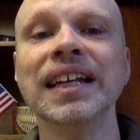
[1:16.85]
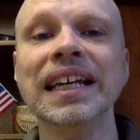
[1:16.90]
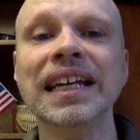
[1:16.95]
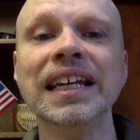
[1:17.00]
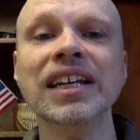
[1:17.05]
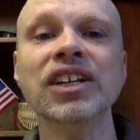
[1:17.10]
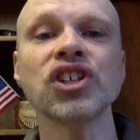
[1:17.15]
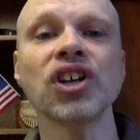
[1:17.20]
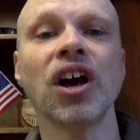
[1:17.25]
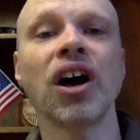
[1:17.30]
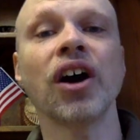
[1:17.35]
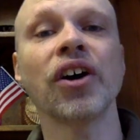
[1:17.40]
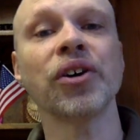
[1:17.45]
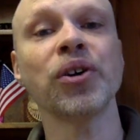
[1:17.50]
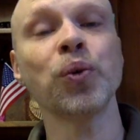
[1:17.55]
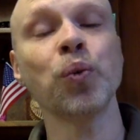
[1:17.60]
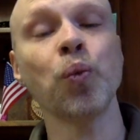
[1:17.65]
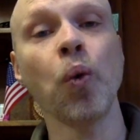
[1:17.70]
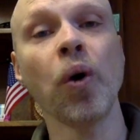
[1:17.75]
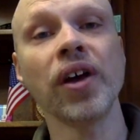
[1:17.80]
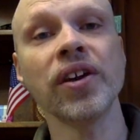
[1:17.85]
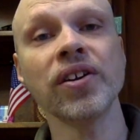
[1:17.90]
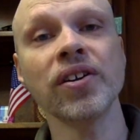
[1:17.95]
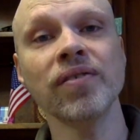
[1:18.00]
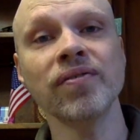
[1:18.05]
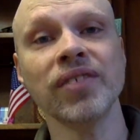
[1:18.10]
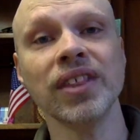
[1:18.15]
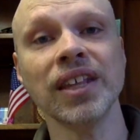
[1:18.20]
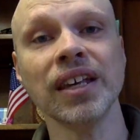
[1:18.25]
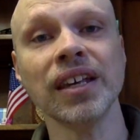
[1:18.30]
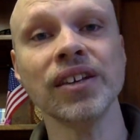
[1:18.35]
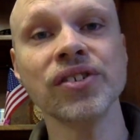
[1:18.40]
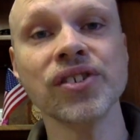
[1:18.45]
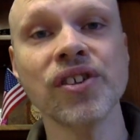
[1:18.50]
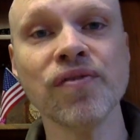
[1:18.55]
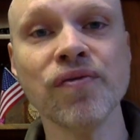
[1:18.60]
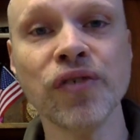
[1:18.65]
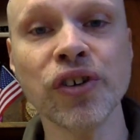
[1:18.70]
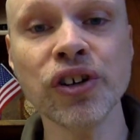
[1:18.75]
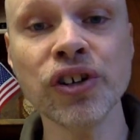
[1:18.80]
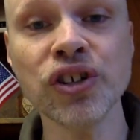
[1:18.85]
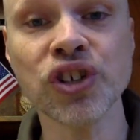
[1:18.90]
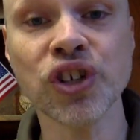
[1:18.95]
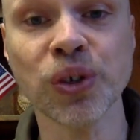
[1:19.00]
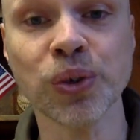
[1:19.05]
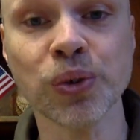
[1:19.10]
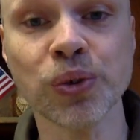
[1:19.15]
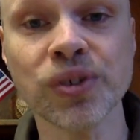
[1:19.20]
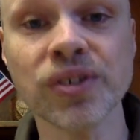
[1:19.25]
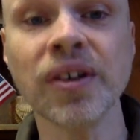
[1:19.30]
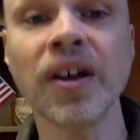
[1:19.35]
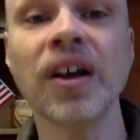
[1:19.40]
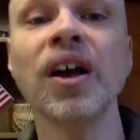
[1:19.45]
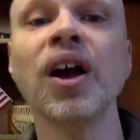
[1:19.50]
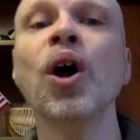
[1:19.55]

each honor one of these virtues.